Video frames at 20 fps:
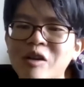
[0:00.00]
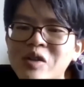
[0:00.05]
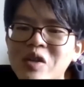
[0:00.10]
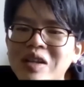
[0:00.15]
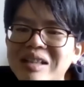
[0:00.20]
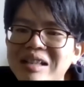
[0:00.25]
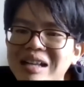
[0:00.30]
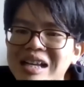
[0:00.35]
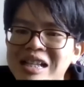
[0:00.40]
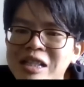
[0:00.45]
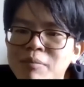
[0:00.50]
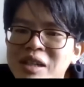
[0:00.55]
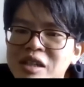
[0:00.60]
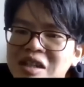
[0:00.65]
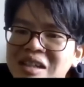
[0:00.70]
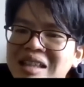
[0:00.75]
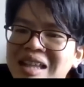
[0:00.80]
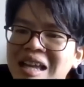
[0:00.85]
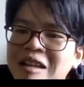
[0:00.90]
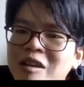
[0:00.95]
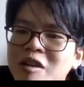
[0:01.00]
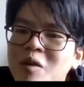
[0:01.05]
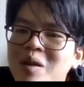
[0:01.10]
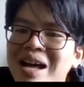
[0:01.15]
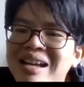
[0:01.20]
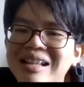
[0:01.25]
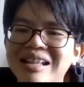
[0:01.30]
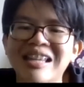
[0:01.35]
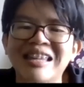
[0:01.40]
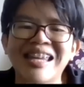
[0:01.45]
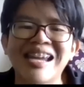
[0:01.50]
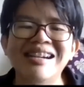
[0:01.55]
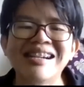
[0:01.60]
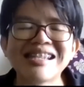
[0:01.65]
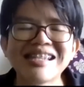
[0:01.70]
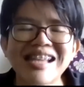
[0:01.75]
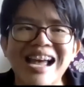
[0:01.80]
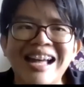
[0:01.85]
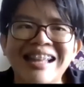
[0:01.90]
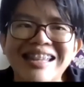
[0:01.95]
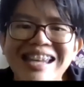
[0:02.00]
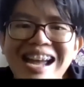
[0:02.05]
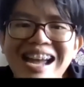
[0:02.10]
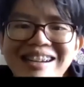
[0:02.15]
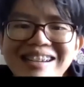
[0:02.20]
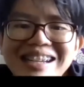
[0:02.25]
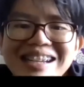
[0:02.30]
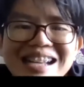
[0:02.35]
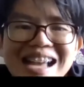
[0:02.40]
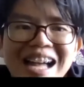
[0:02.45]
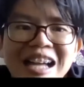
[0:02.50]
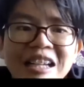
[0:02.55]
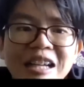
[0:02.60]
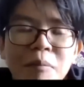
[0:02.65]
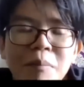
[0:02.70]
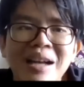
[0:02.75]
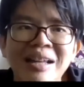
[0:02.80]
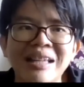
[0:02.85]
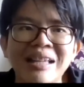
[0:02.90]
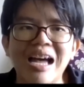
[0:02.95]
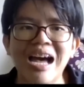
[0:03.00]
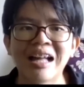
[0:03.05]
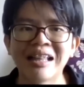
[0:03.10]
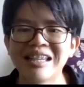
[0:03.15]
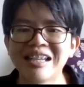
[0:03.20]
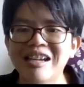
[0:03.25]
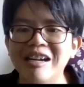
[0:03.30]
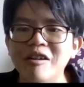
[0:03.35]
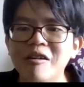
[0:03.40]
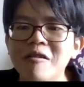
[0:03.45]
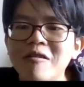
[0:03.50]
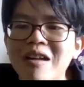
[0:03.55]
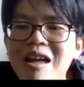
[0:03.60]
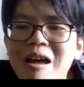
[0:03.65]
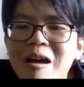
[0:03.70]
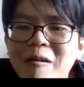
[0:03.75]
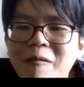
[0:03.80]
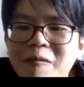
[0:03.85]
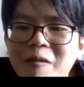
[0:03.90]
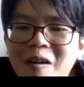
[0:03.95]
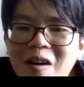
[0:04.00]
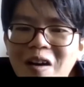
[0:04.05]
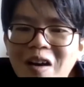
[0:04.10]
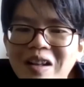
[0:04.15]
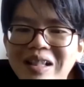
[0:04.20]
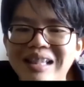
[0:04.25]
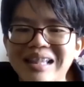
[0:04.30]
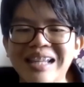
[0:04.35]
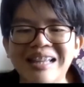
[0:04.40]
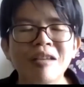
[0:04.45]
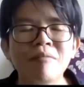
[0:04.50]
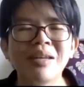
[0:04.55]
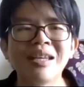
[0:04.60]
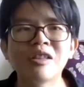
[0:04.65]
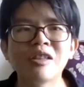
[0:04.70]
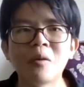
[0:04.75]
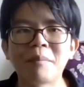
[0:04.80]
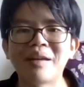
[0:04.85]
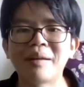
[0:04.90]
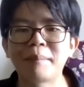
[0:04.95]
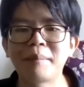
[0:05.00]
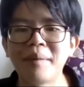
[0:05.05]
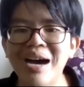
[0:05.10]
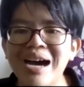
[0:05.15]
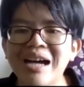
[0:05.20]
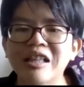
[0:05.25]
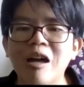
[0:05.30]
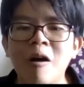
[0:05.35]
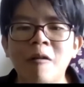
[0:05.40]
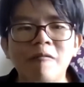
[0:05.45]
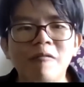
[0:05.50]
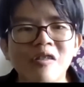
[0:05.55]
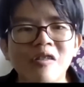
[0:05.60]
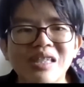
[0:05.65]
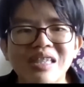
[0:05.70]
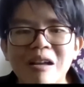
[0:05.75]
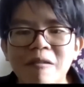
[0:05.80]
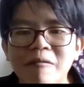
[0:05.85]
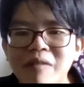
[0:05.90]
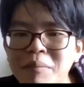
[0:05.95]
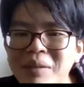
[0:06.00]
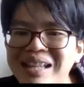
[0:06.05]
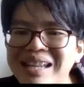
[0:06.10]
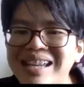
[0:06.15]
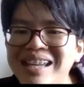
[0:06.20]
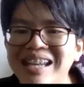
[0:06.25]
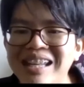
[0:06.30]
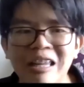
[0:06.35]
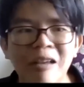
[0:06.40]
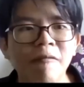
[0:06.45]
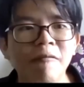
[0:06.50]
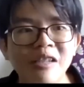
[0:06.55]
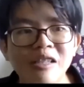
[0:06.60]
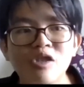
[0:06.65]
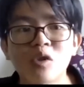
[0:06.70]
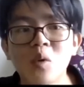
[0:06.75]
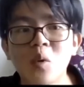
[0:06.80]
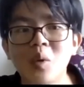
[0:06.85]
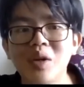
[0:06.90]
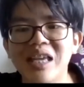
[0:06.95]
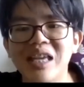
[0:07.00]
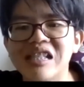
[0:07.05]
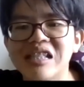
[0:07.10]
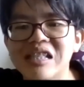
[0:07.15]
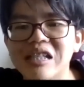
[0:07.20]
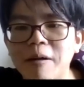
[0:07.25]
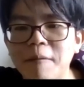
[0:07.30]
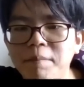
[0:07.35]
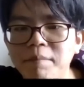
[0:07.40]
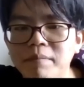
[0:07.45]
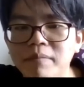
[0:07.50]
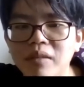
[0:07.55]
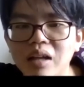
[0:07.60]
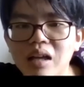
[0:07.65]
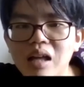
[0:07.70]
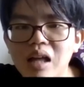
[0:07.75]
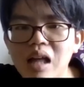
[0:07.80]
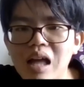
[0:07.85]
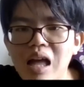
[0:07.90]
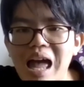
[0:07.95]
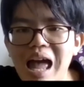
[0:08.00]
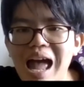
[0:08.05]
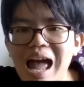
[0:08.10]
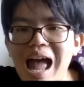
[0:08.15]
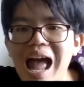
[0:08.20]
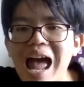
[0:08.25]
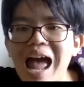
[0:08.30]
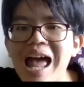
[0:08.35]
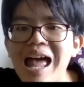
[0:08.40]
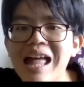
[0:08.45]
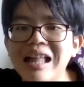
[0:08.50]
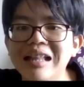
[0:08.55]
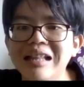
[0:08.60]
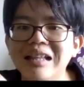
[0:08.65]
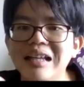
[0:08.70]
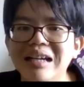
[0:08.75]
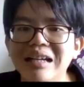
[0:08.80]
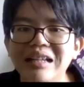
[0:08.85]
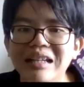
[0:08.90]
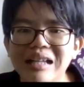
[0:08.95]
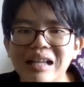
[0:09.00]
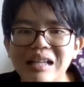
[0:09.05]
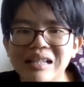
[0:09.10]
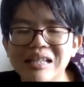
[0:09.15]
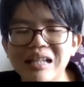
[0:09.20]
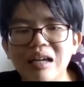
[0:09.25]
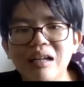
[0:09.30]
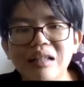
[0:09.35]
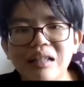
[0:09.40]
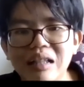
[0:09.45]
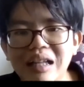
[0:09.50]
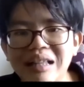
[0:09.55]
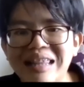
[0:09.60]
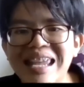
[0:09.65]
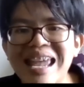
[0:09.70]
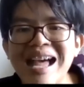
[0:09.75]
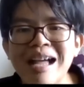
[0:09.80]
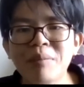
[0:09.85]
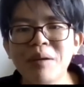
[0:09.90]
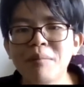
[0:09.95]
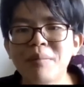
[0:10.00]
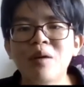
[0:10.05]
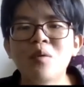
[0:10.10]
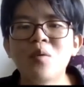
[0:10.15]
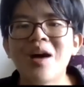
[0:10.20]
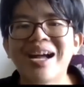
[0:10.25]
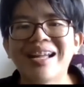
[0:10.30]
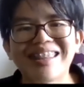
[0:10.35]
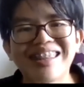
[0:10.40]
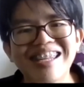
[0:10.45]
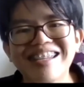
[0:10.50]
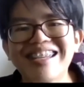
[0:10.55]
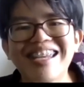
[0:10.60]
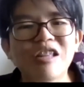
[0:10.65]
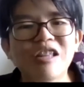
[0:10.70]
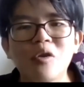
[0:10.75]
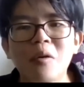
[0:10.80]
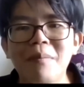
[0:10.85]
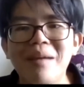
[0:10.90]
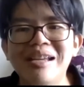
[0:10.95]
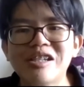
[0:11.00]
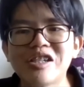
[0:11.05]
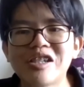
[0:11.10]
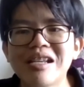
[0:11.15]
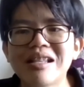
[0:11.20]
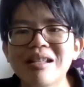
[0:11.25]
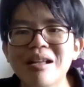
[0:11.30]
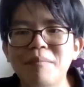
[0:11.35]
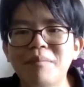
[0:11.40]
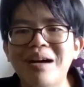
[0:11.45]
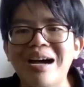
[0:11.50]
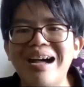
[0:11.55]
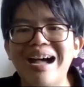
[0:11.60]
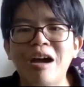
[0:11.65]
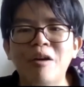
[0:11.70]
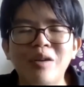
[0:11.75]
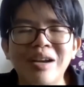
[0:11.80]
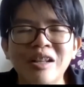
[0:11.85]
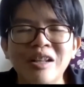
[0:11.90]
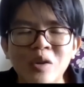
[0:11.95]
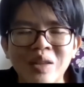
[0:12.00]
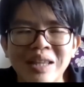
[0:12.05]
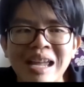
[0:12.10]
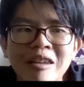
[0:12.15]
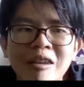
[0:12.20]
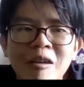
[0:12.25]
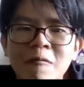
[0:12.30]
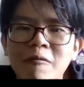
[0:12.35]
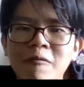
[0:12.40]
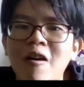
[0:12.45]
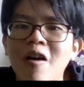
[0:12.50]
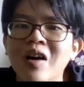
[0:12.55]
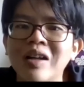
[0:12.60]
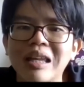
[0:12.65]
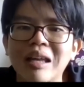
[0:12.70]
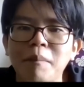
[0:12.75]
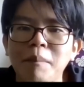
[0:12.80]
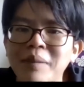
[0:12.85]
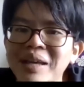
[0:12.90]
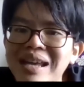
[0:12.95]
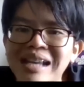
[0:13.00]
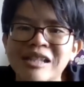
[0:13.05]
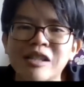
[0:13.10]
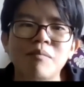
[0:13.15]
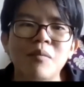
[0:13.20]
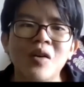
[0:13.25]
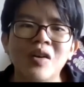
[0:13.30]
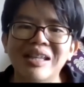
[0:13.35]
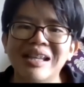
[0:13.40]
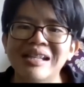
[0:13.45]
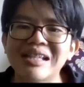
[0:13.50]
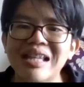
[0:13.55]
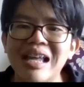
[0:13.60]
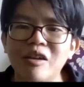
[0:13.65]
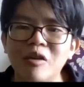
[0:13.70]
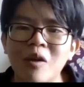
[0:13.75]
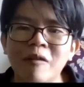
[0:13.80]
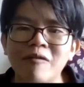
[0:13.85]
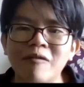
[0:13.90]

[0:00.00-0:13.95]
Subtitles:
And also, I would like to thank my fellow DG members for the friendship that we have built and strengthened over these 5 years. And thank you for the openness that we can share our inner thought, struggles, laughter,